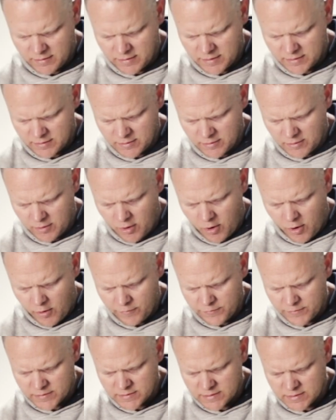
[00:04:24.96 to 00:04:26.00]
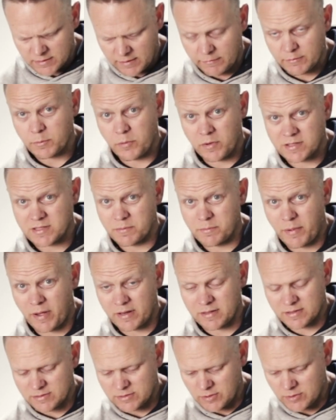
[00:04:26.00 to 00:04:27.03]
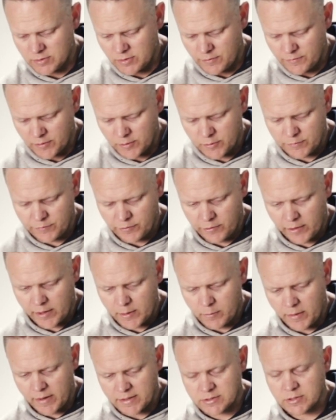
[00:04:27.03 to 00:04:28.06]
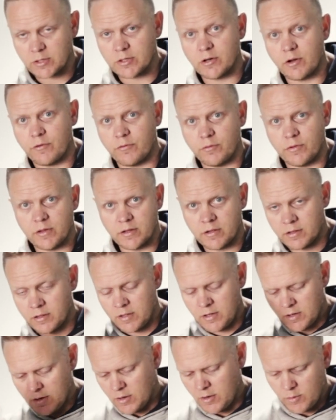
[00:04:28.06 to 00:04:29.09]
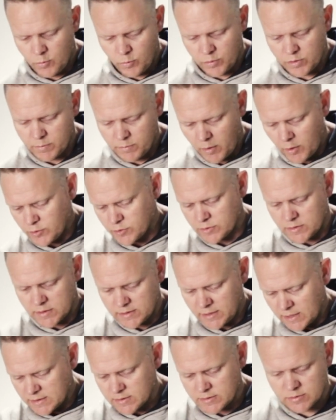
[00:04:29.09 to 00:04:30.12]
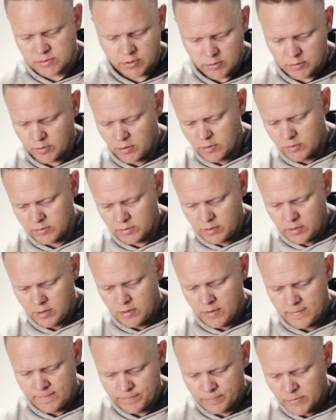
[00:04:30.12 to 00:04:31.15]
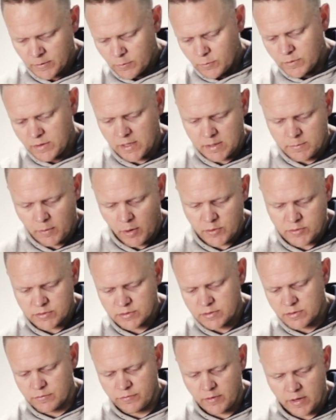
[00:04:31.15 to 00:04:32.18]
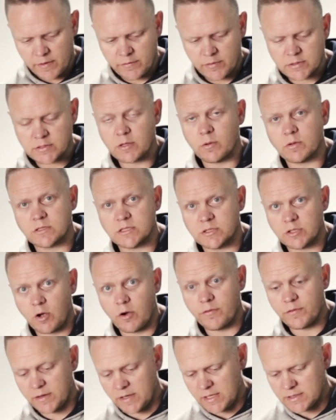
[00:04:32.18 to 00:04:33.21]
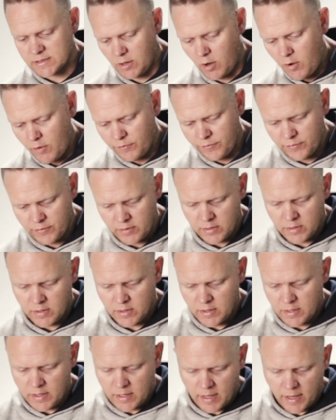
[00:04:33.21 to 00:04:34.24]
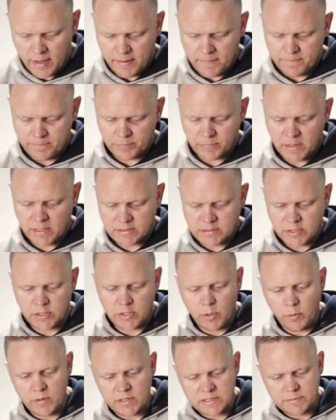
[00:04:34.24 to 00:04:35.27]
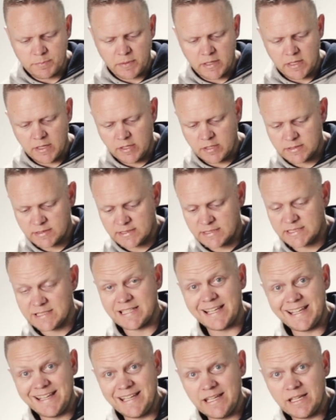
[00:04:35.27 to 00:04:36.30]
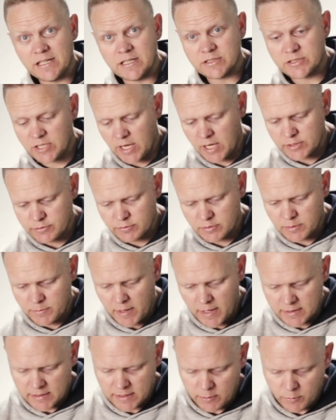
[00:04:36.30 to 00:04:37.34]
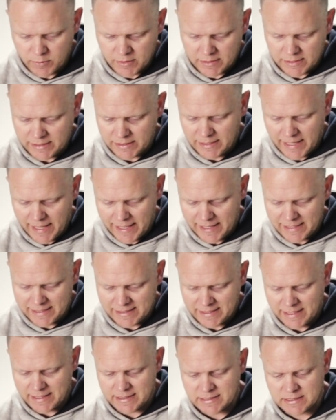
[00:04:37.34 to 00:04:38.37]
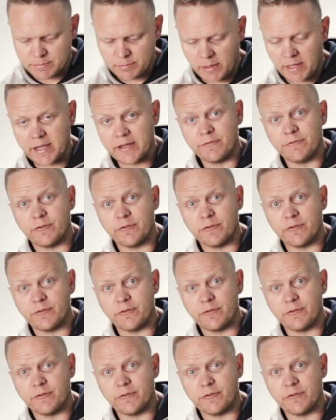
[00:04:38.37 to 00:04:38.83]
think off, you still have to press the button to turn it off. I couldn't figure out a way to turn it off with a motion. It doesn't turn on with any motions in front of it, so once it's off, it is off. It's a USB-C charger on the back there with a little LED display